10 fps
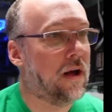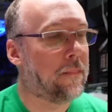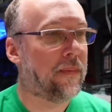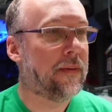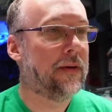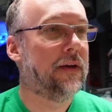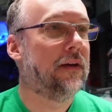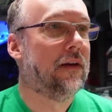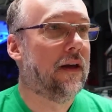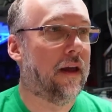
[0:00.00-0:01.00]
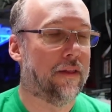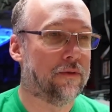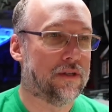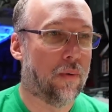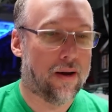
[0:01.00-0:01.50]
up. And the
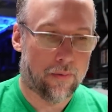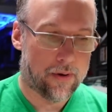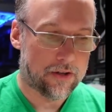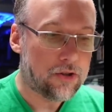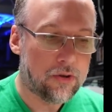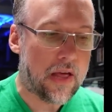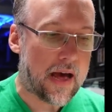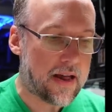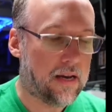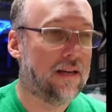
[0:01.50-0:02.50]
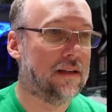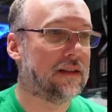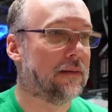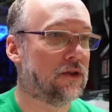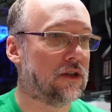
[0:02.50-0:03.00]
reason why I want to do that is
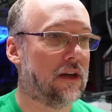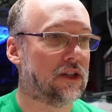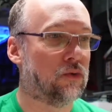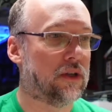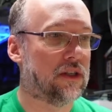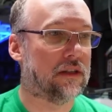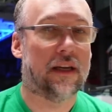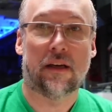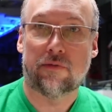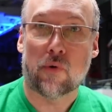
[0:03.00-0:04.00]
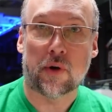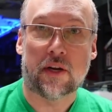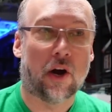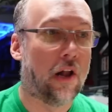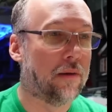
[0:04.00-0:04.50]
I'm just gonna switch this thing into 40
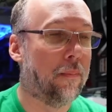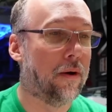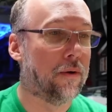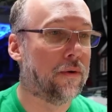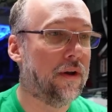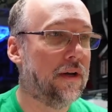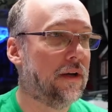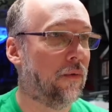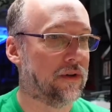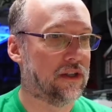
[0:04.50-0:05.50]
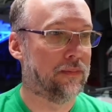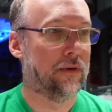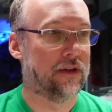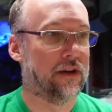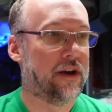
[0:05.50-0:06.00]
column mode once this
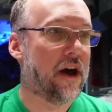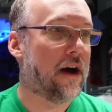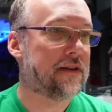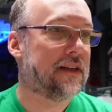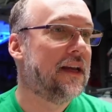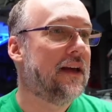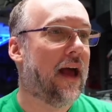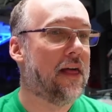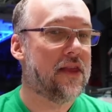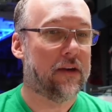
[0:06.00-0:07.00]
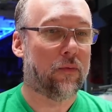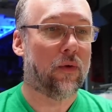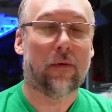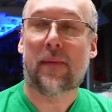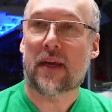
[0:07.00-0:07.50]
boots into DOS. And then
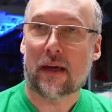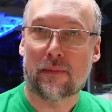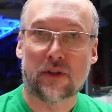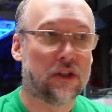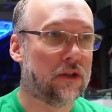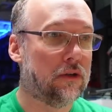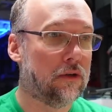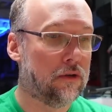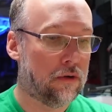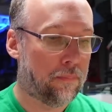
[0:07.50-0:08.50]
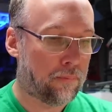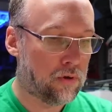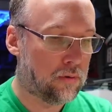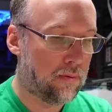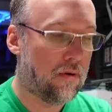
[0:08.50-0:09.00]
we'll be able to
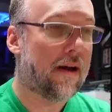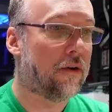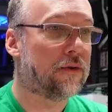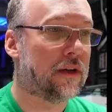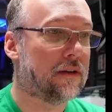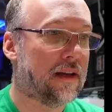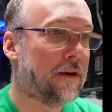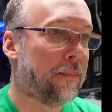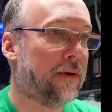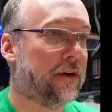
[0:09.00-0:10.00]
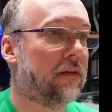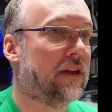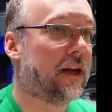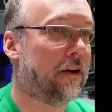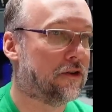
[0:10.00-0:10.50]
probe around on the output of the
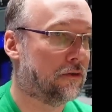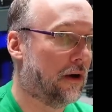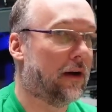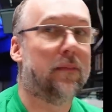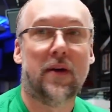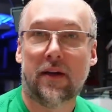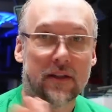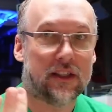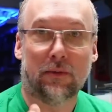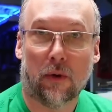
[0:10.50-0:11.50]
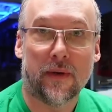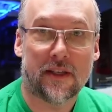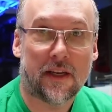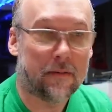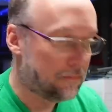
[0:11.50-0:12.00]
character ROM, see what we see.